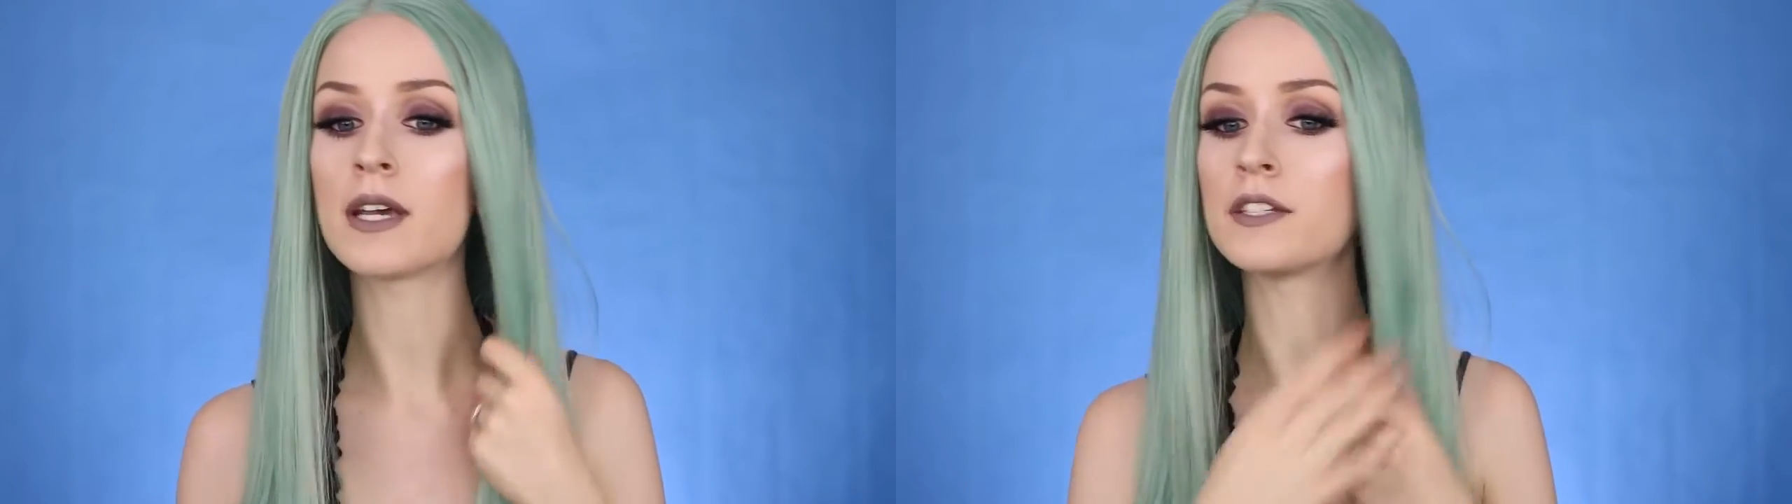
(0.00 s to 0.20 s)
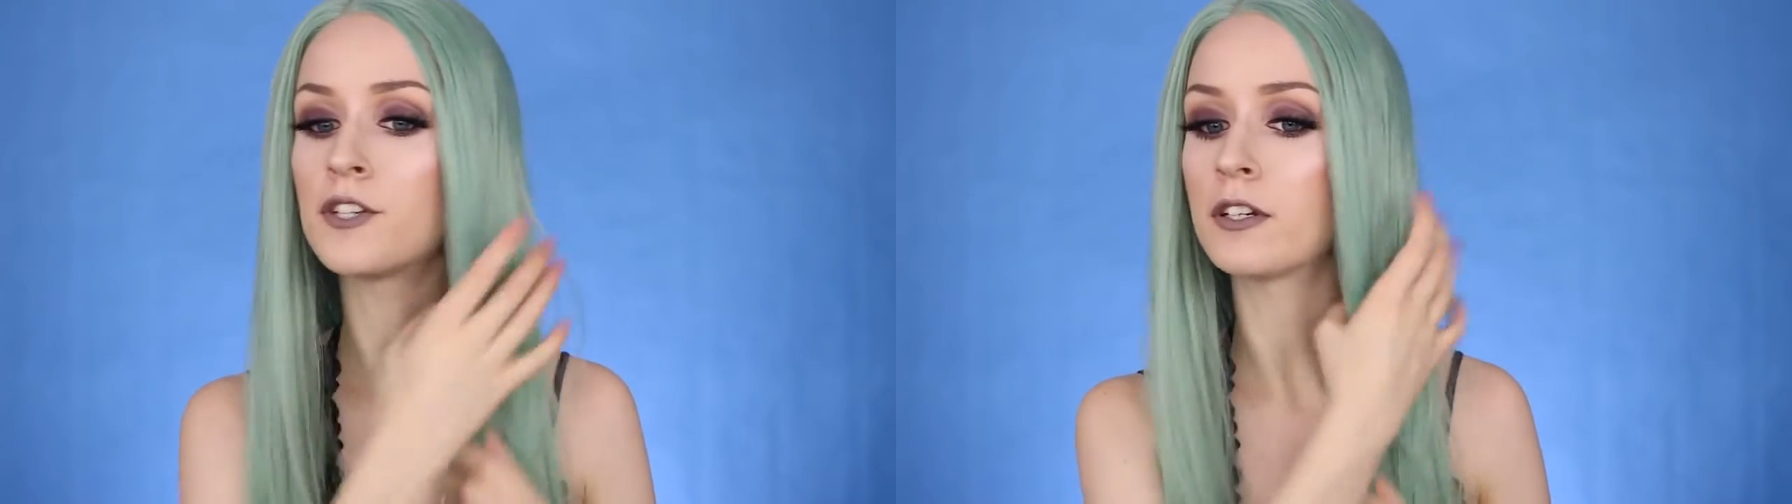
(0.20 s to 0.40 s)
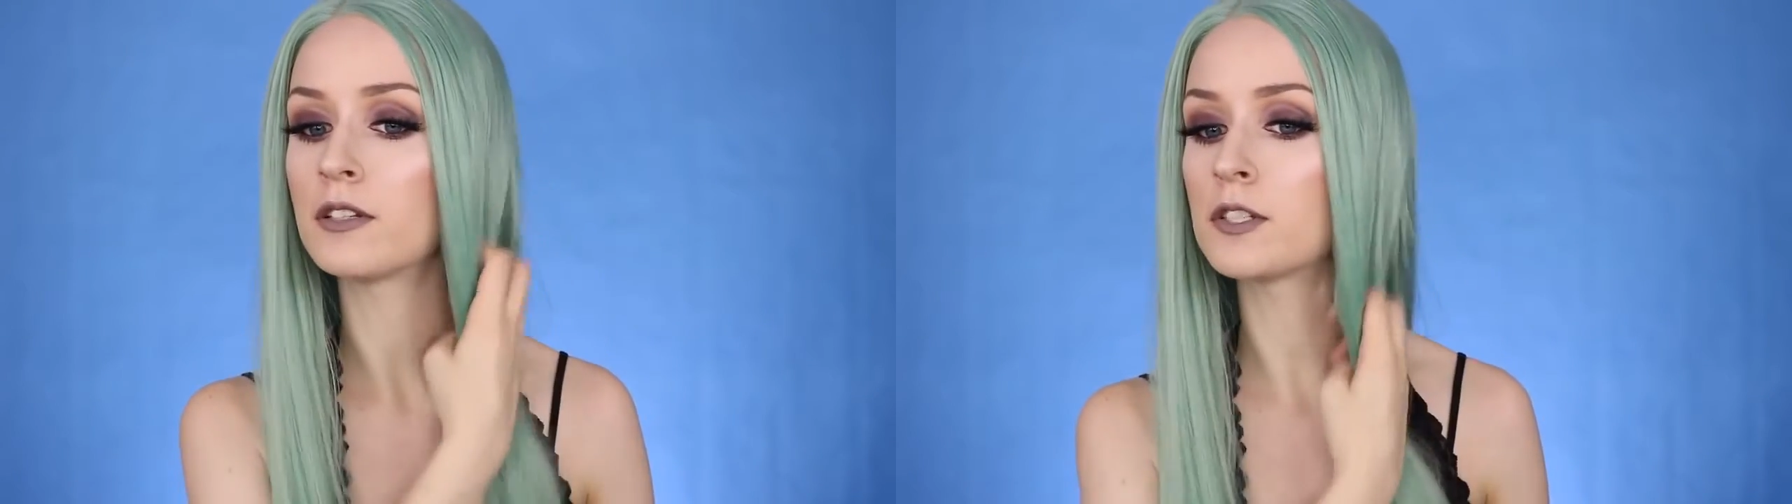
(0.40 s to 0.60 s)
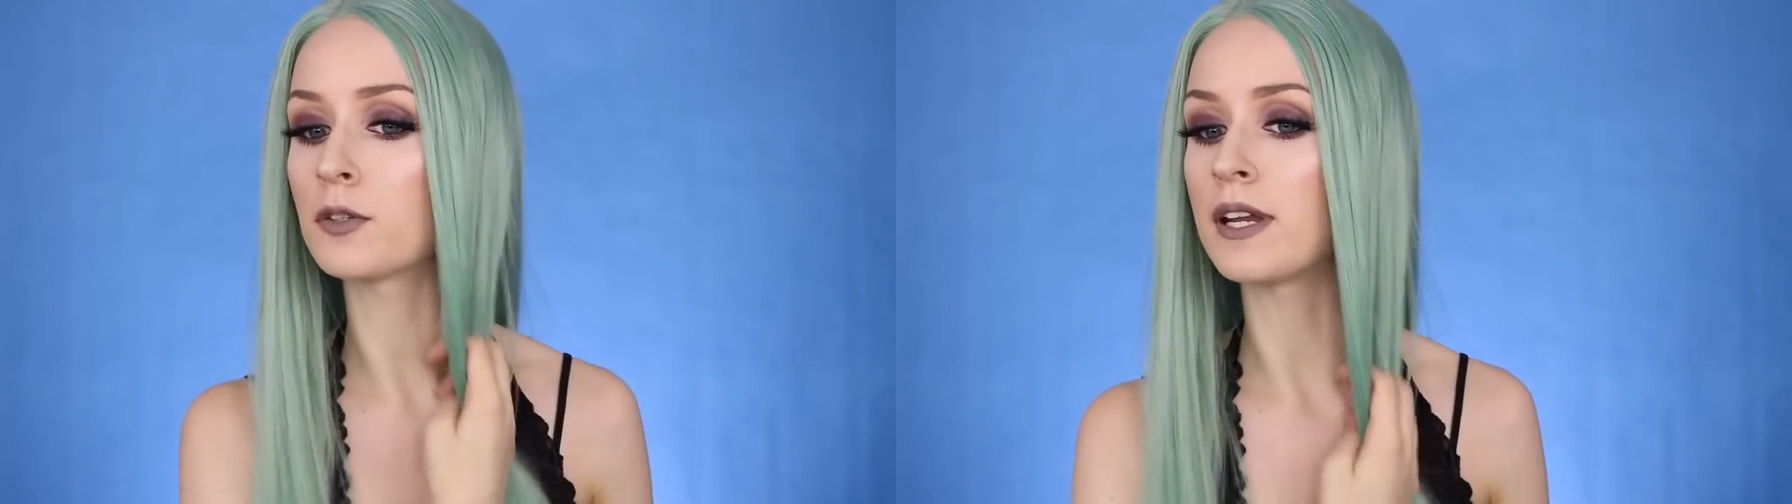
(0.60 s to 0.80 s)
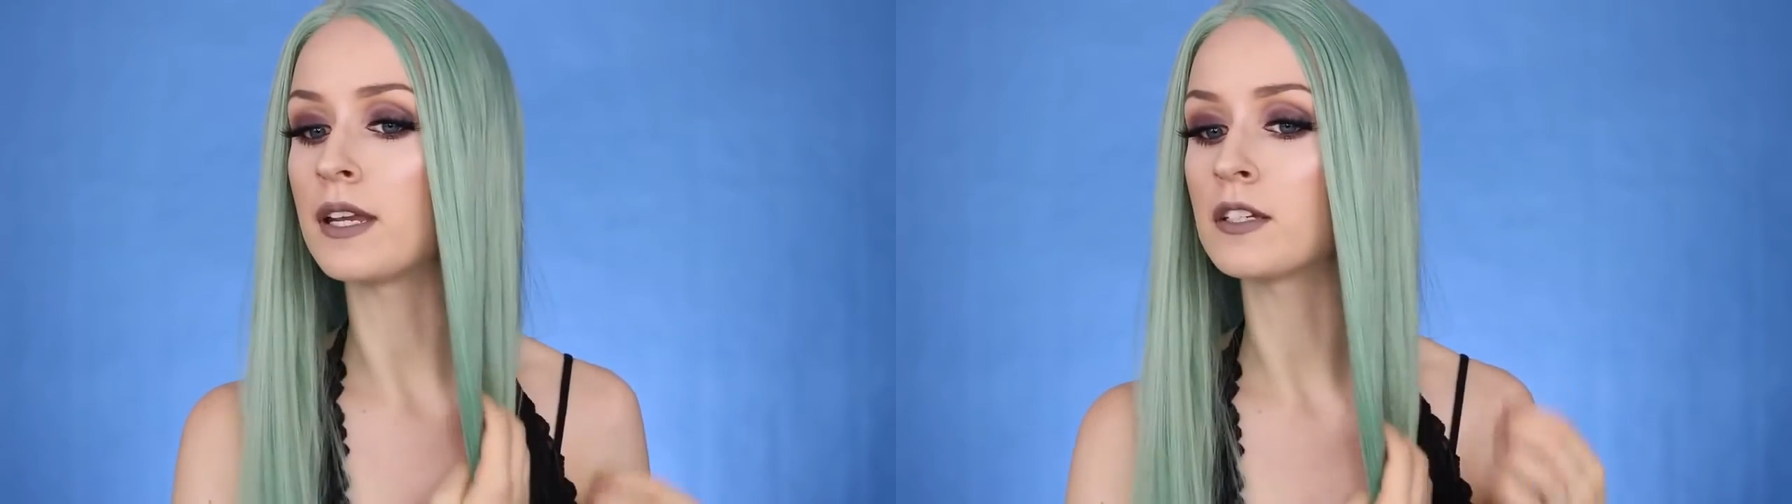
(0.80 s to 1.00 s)
I started
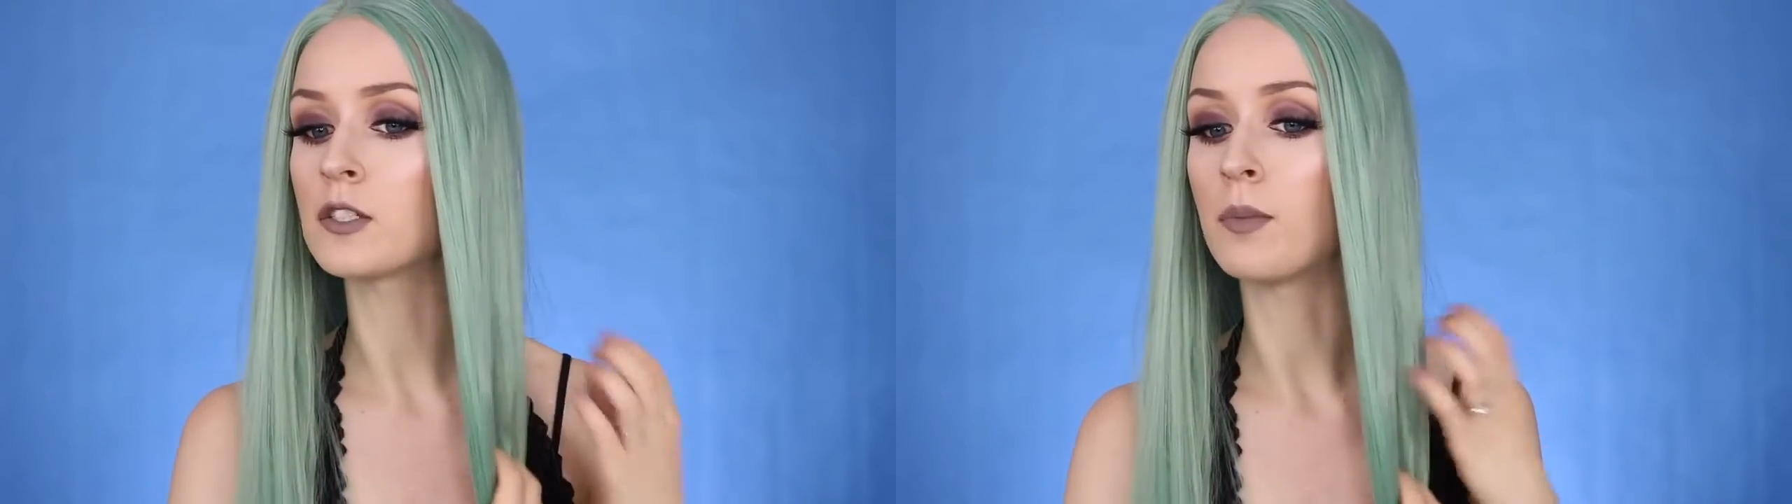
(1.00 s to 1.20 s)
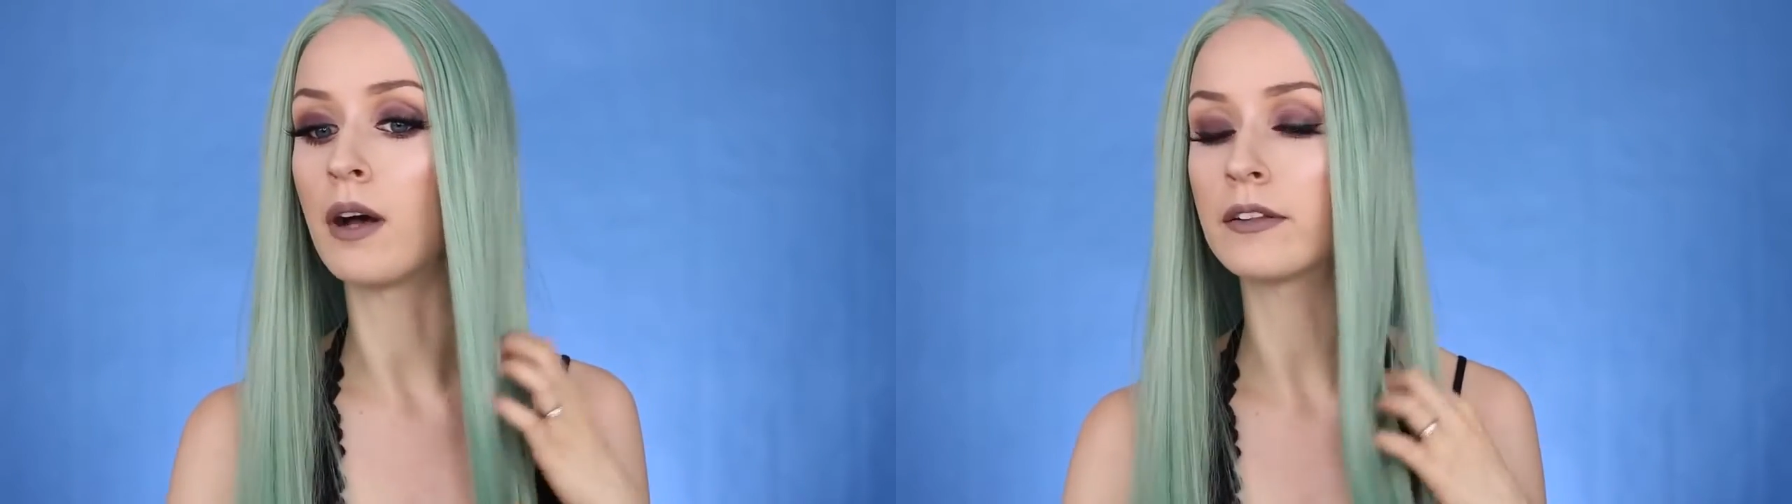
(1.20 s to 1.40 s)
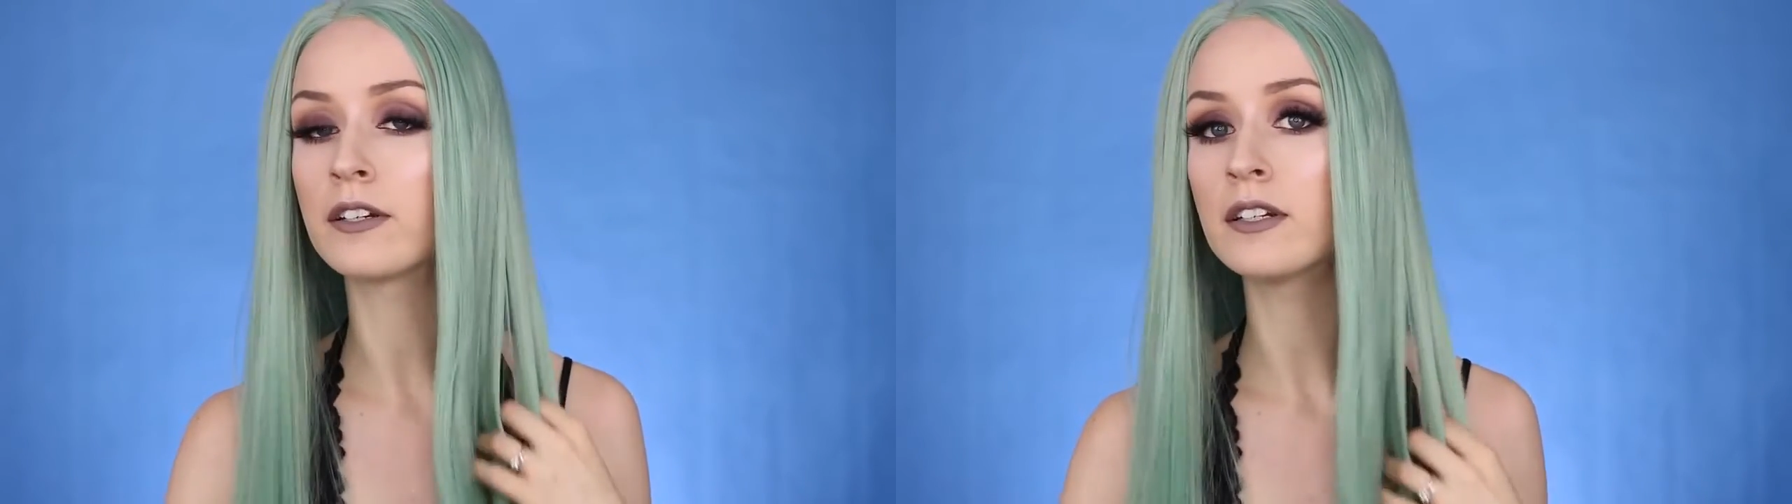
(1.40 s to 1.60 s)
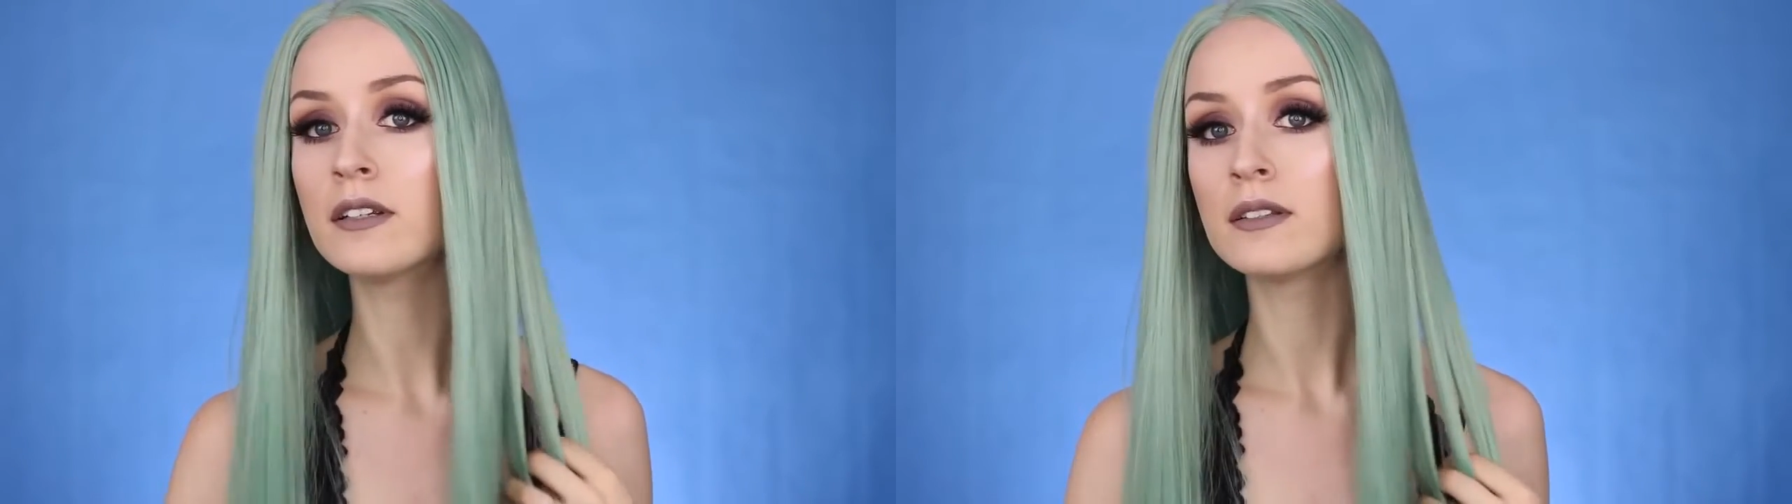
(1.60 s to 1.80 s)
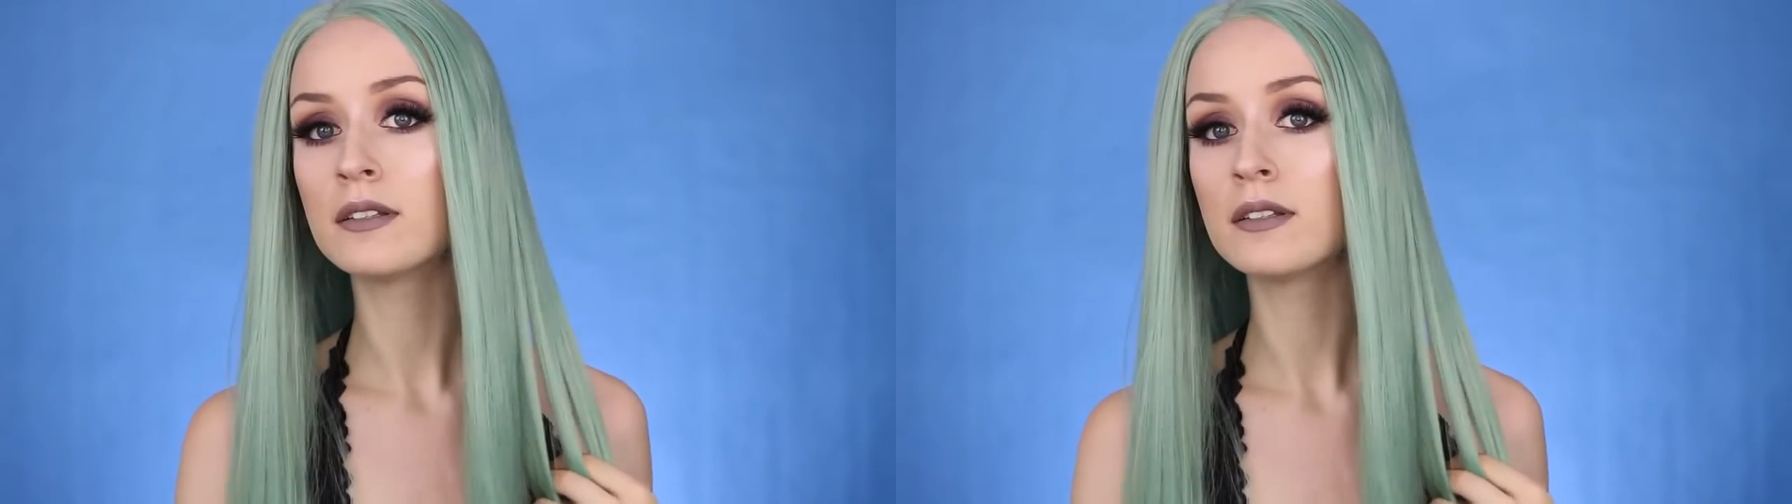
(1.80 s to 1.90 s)
straightening smaller